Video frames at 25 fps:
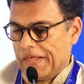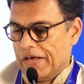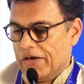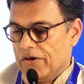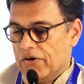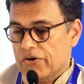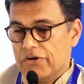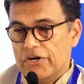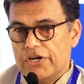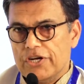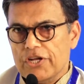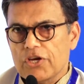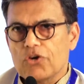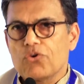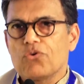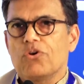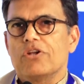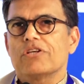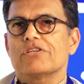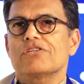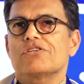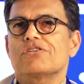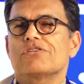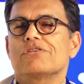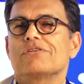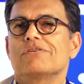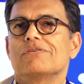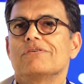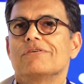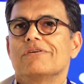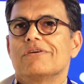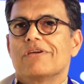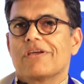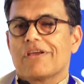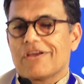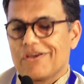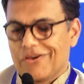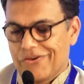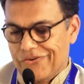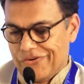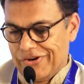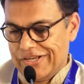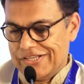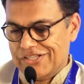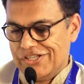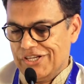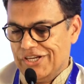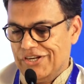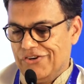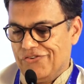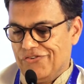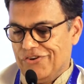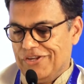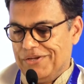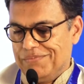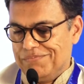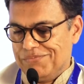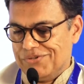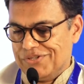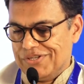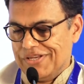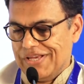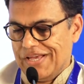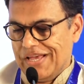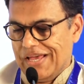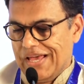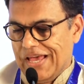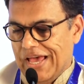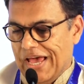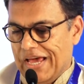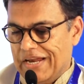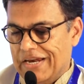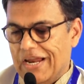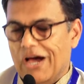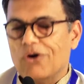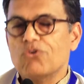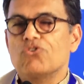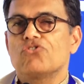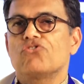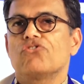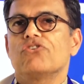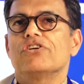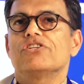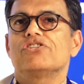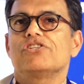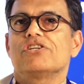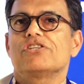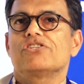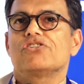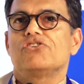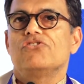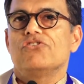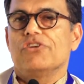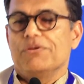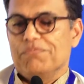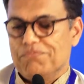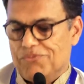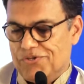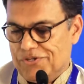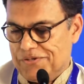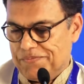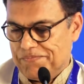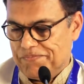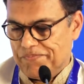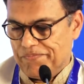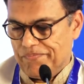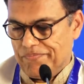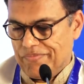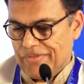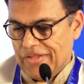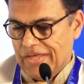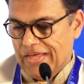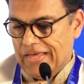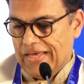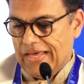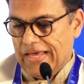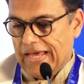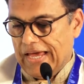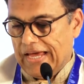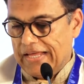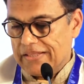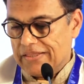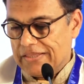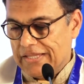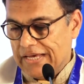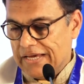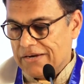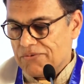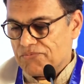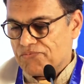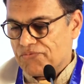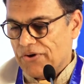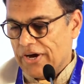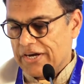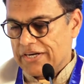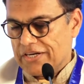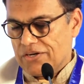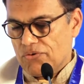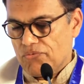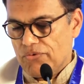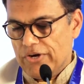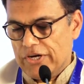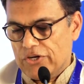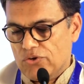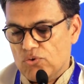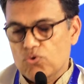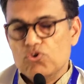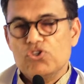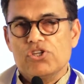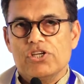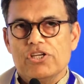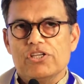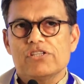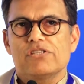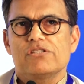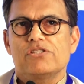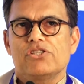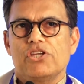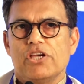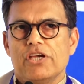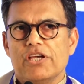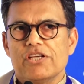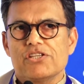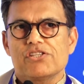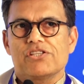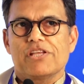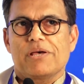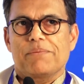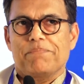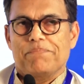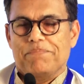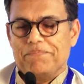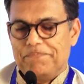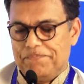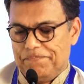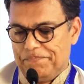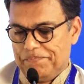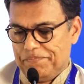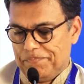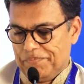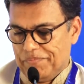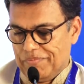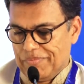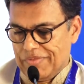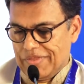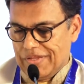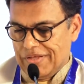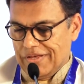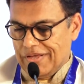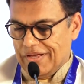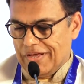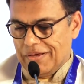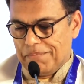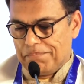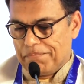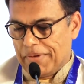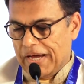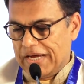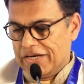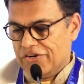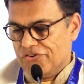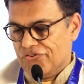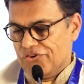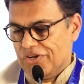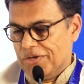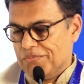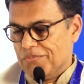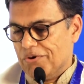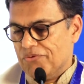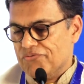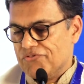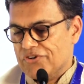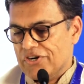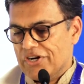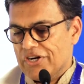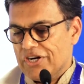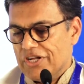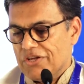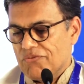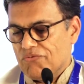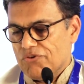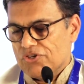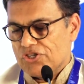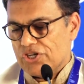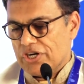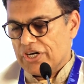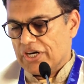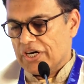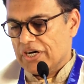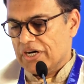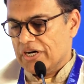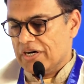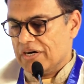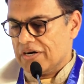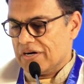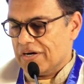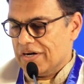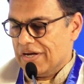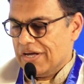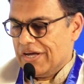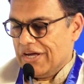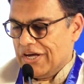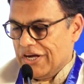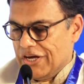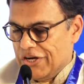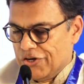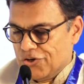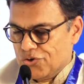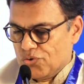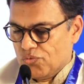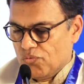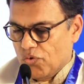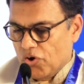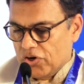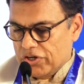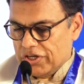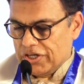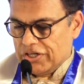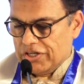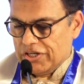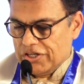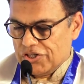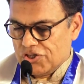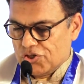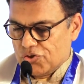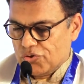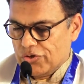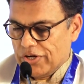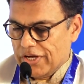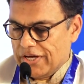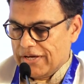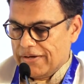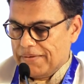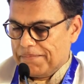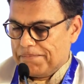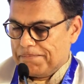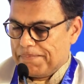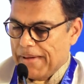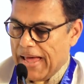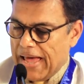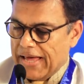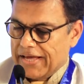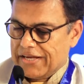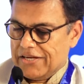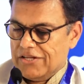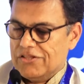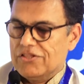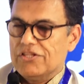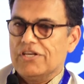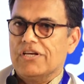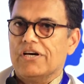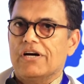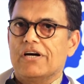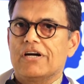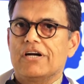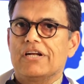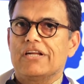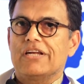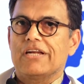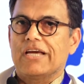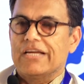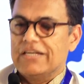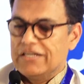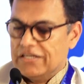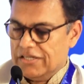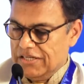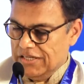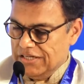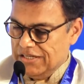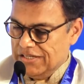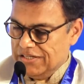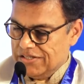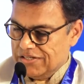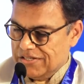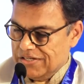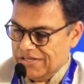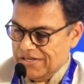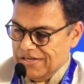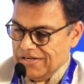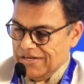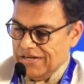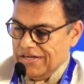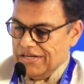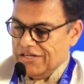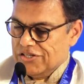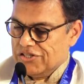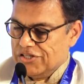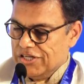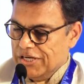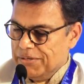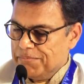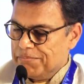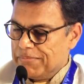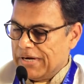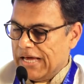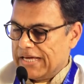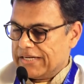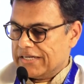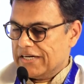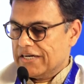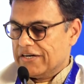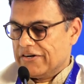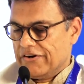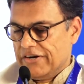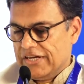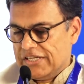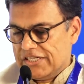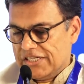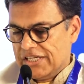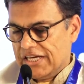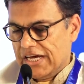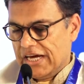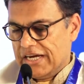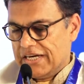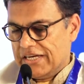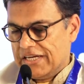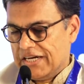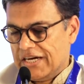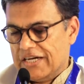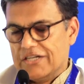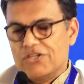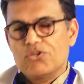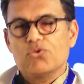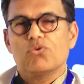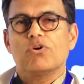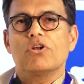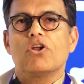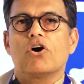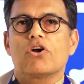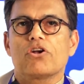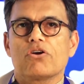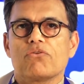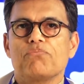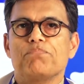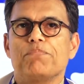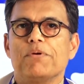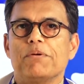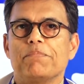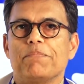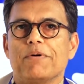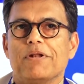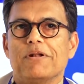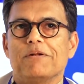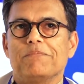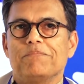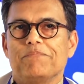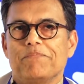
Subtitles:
ridiculous, crazy dreams, and outrageous dreams. And then find a way to chase them. My dream of turning Vijayanagar into what it is today, back in the early 90s, seemed like a crazy idea to a lot of people,